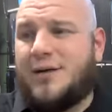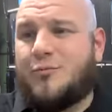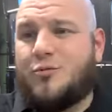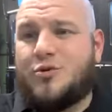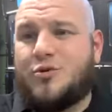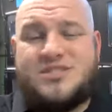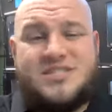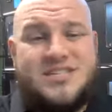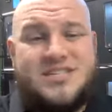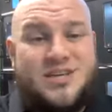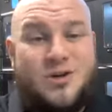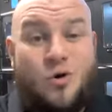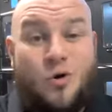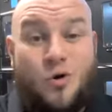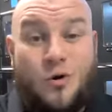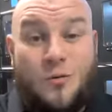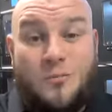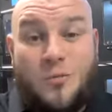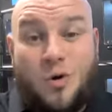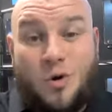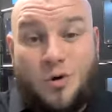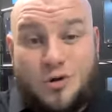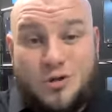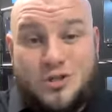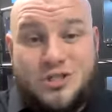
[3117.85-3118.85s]
We're seeing
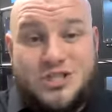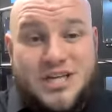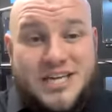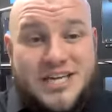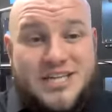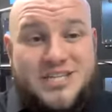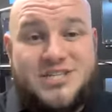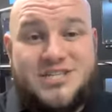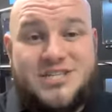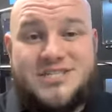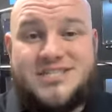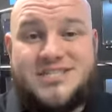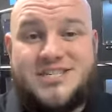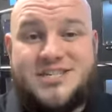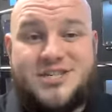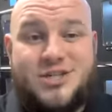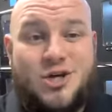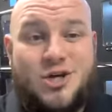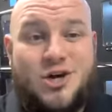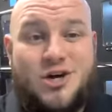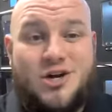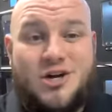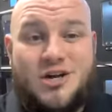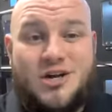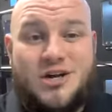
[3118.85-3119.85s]
hormonal changes in
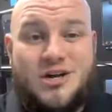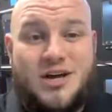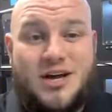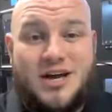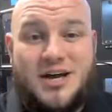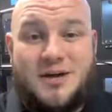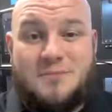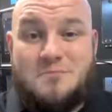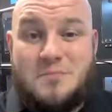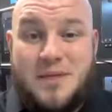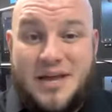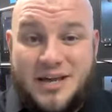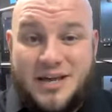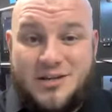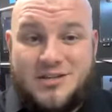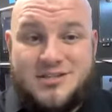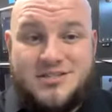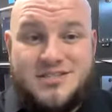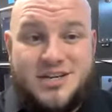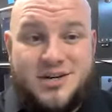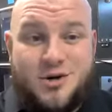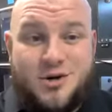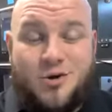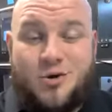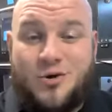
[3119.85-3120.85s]
young males
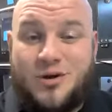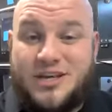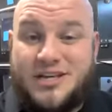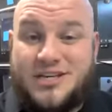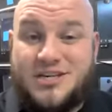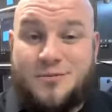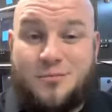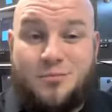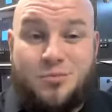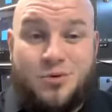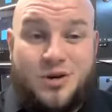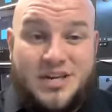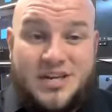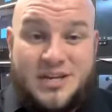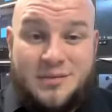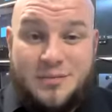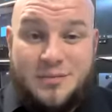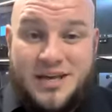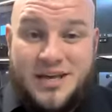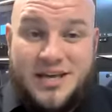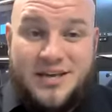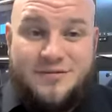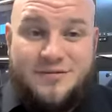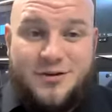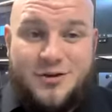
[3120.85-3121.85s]
that are going into breeding
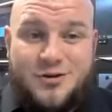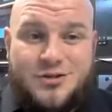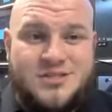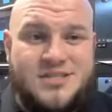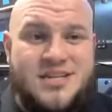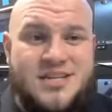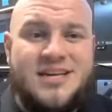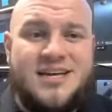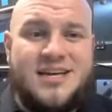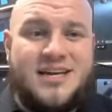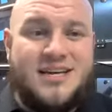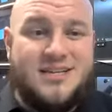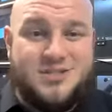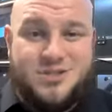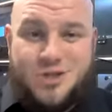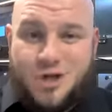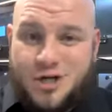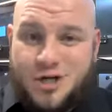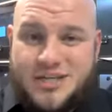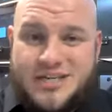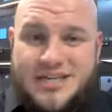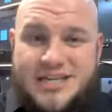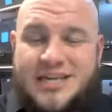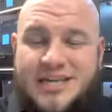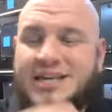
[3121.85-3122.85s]
behaviors and
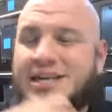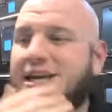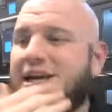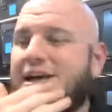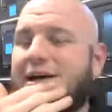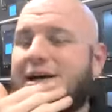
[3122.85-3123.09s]
starting to.